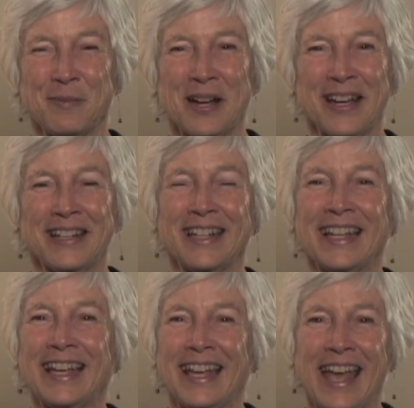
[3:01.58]
mind,
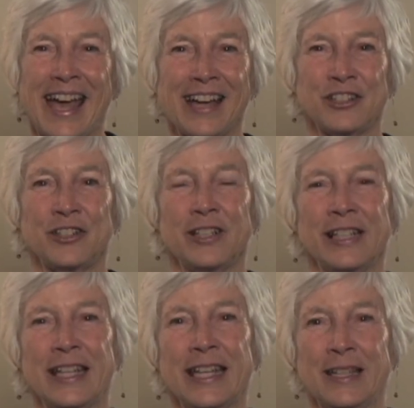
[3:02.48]

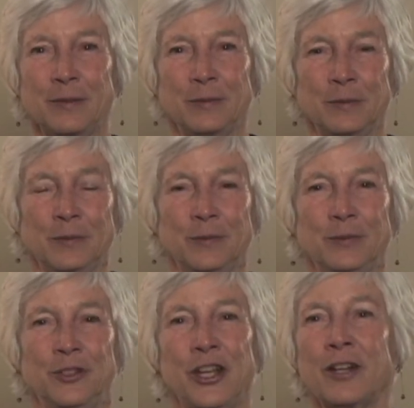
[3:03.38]
actually
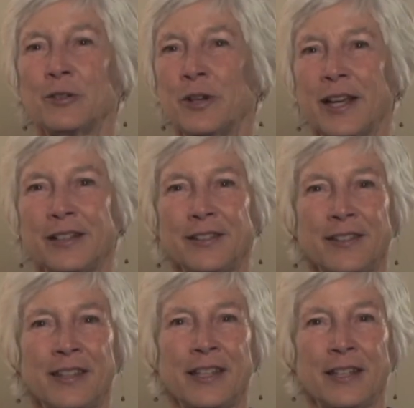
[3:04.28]
generates
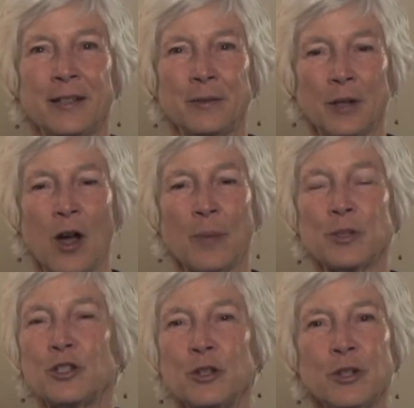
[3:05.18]
the
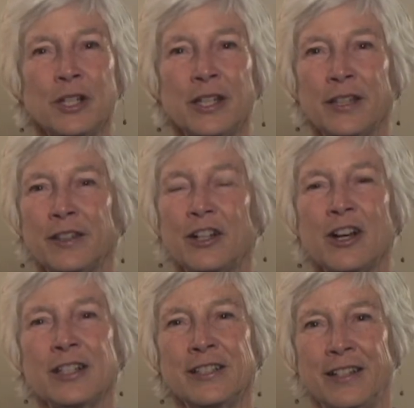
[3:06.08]
opportunity and the
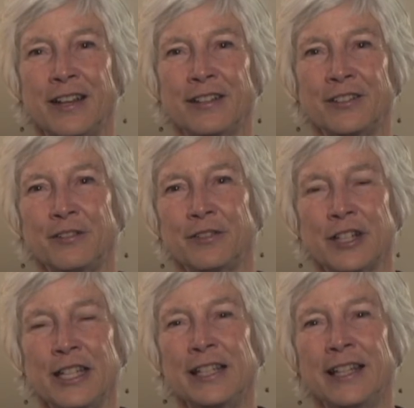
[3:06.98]
context for
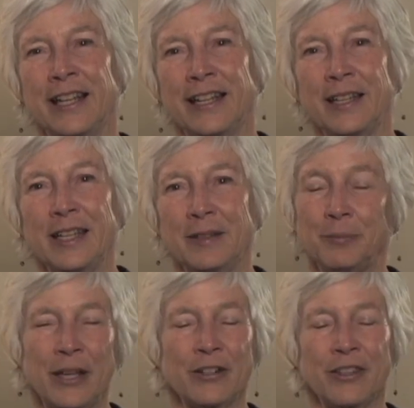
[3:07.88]
healing
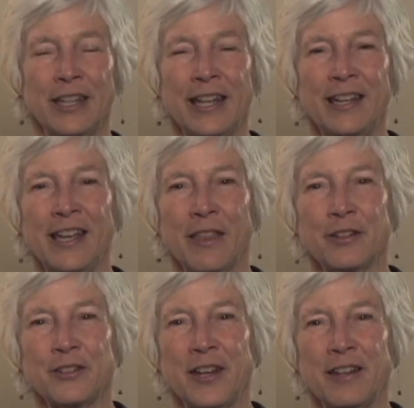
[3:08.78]
better than any other
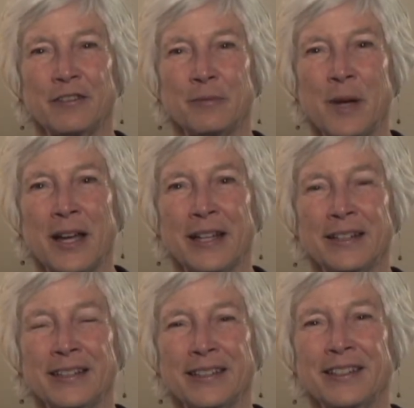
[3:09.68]
state of
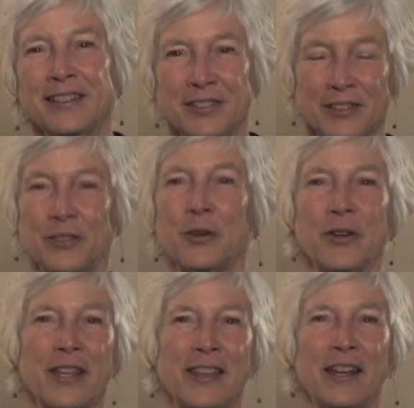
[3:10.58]
mind. And there's a
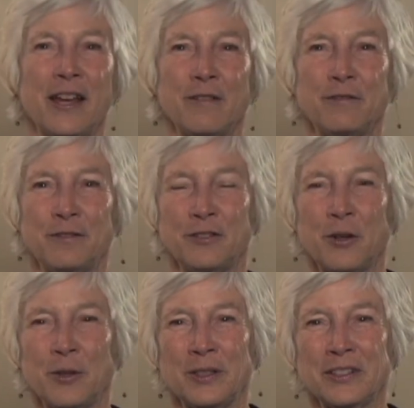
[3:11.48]
story that I've
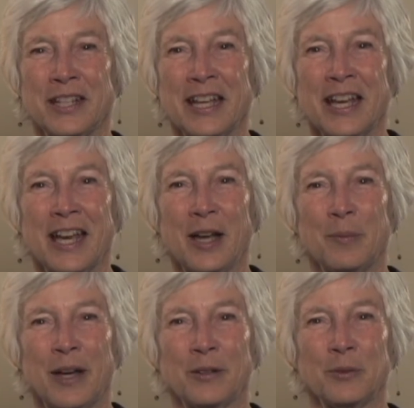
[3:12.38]
told
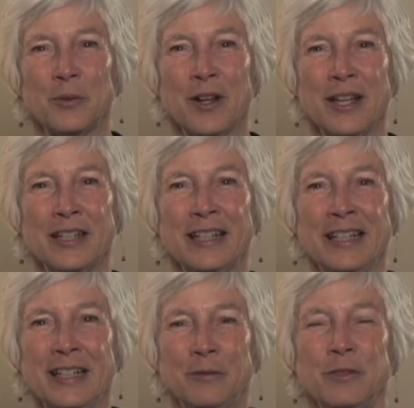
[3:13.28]
about Ron
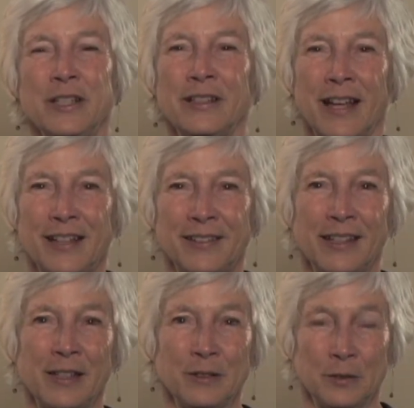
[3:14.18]

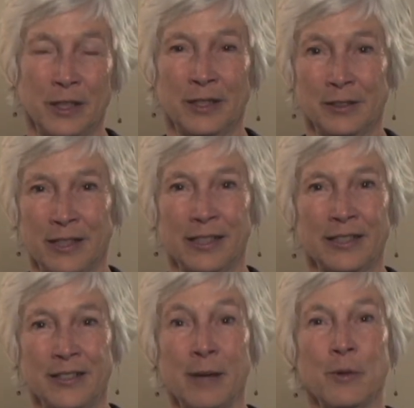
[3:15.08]
realizing in a
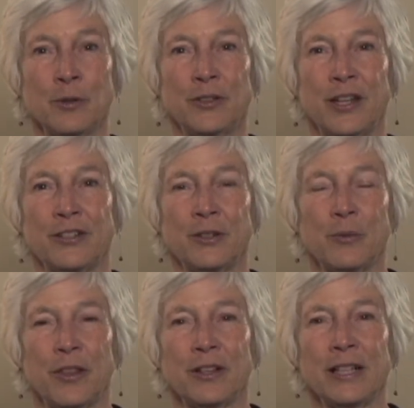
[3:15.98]
demo session
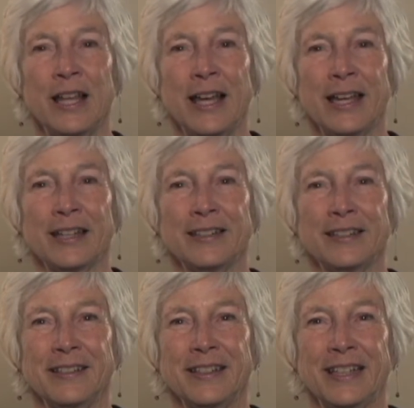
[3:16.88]
with a client
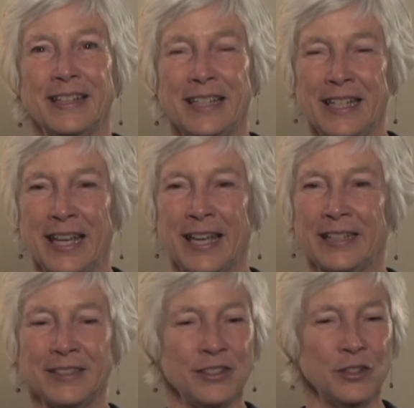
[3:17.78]
that he
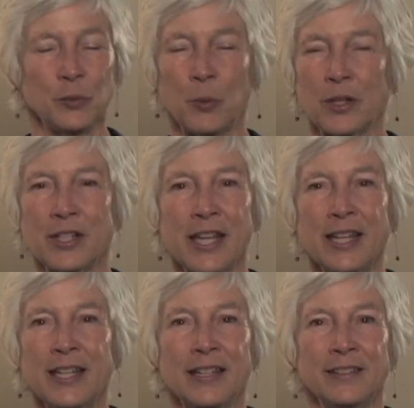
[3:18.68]
had just
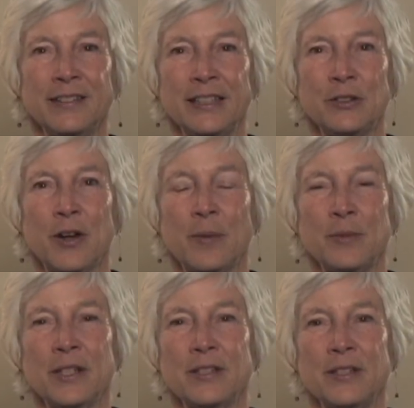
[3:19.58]
spontaneously
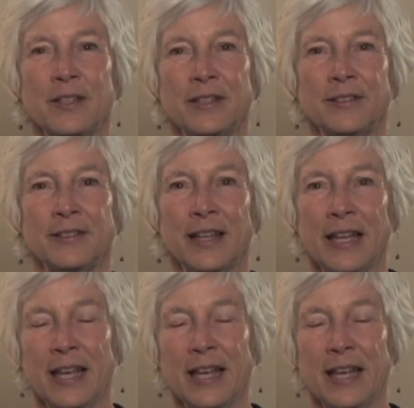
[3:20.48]
dropped into this